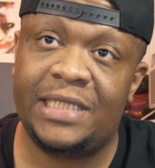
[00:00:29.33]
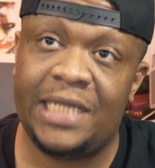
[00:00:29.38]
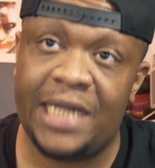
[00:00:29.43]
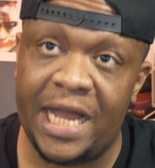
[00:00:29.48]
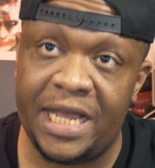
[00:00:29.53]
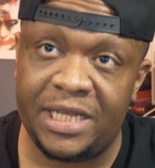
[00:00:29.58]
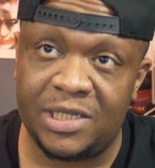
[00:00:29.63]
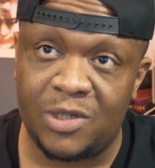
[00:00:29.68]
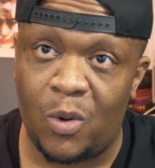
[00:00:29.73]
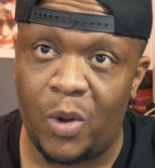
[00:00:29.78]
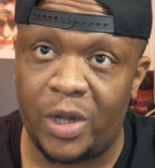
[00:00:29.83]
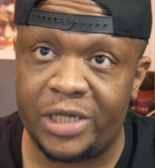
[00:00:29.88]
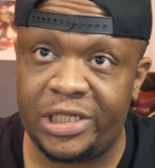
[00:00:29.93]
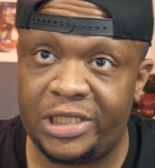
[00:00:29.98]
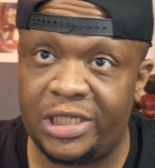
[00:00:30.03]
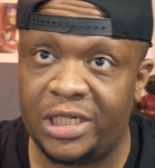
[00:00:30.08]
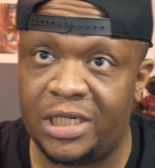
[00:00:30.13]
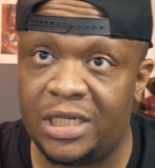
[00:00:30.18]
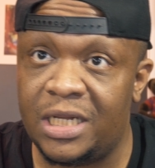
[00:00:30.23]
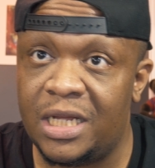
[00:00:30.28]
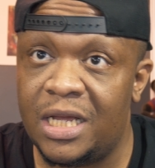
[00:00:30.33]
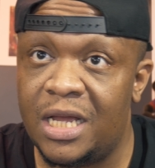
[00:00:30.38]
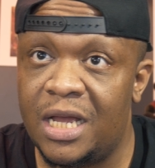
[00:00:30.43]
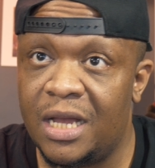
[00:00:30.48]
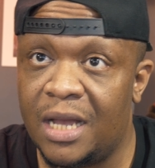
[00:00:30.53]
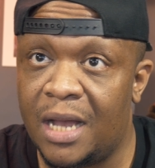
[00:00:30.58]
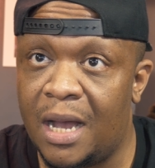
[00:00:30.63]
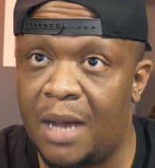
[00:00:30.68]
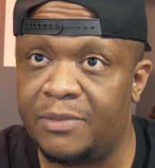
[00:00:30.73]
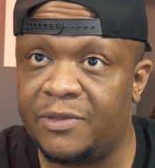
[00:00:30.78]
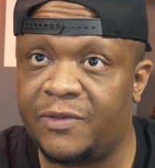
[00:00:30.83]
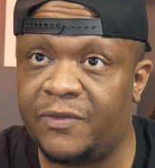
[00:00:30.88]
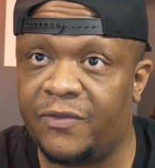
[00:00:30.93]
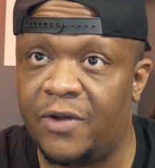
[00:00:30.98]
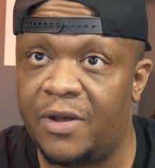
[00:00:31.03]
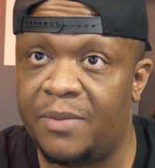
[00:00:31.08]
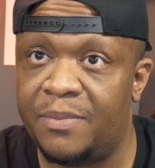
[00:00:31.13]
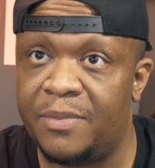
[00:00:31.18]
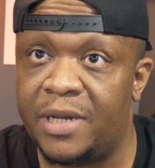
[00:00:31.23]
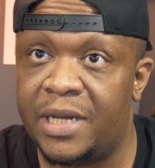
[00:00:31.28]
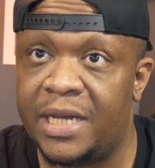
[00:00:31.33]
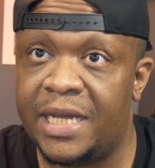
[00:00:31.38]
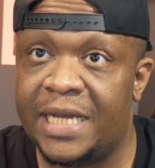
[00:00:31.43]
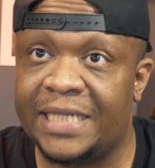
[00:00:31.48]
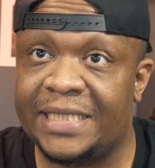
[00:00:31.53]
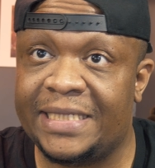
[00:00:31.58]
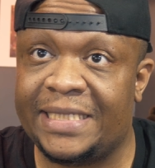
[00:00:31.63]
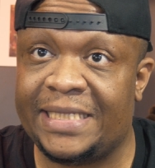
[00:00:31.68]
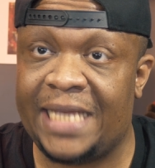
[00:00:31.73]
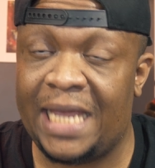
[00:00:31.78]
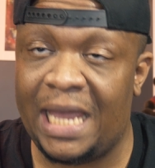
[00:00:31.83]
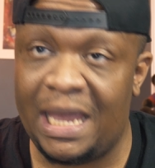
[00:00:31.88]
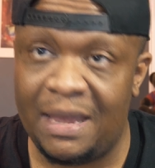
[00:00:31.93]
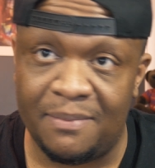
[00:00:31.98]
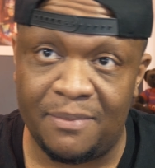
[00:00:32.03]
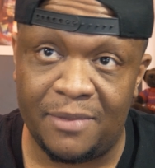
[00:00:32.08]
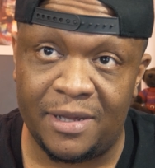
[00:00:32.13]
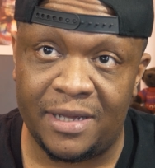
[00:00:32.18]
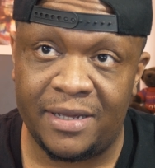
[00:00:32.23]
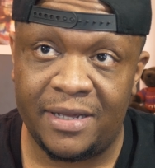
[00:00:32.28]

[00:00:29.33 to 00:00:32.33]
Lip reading: Today's question comes from Tim,